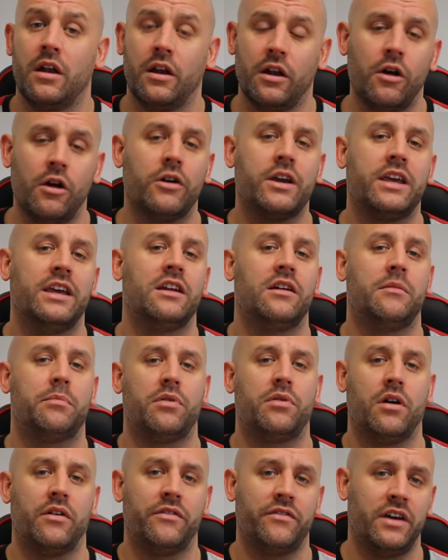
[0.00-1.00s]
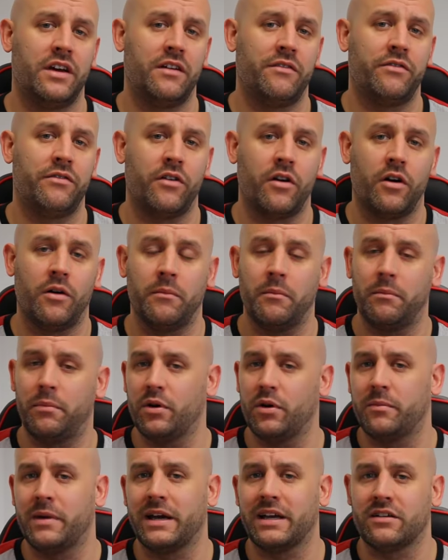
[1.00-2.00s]
lock in a profit from
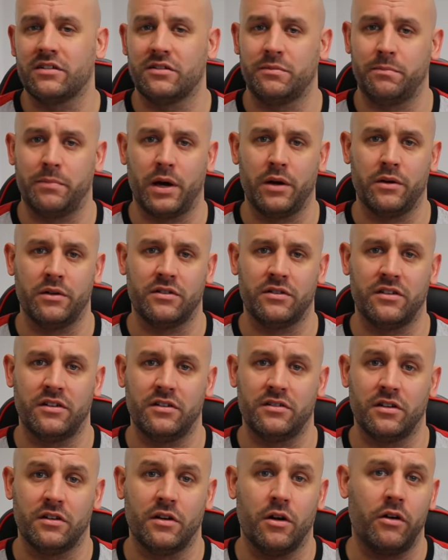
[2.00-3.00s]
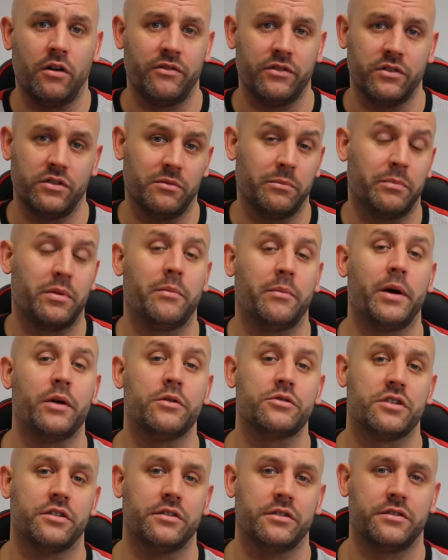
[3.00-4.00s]
bookmakers' bonuses and offers and
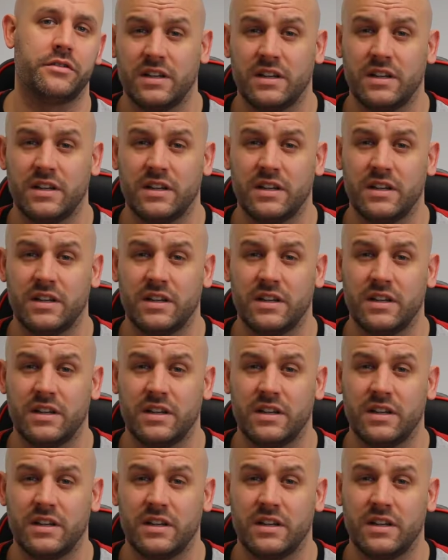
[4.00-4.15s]
promotions.